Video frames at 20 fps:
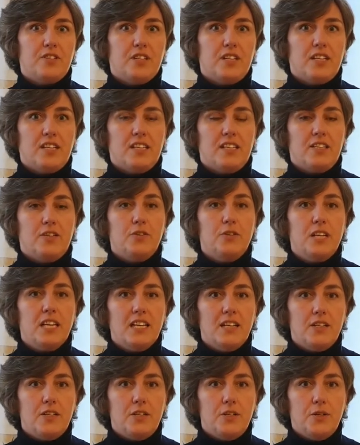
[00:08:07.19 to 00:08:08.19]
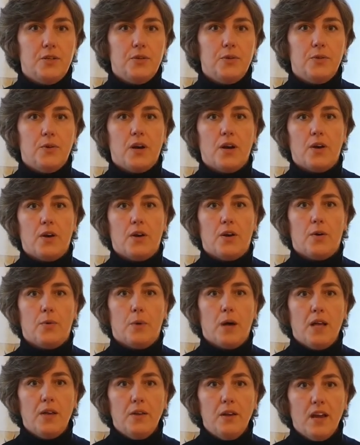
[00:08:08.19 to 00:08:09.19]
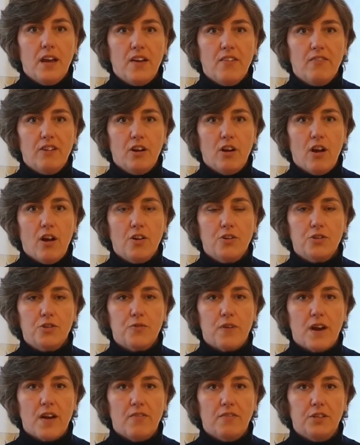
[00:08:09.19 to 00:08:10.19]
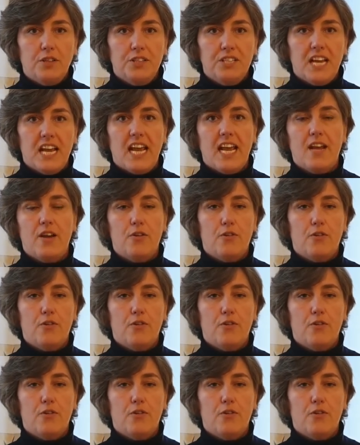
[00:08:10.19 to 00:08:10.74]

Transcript: you can do while you have a long travel day,